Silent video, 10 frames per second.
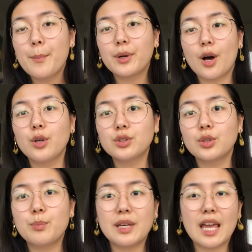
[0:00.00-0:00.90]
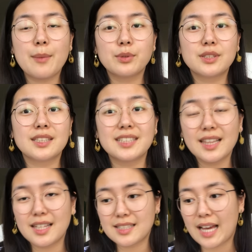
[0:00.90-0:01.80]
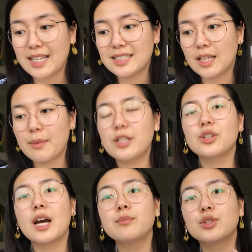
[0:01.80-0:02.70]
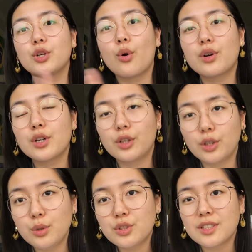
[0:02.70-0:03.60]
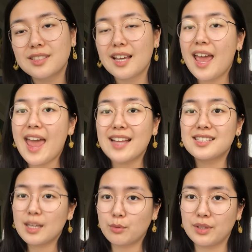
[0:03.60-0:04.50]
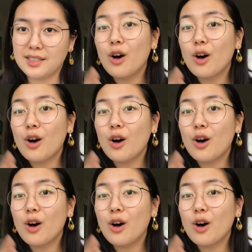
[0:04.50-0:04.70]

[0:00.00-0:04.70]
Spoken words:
but also be able to synthesize them and to come to your own conclusions and summaries.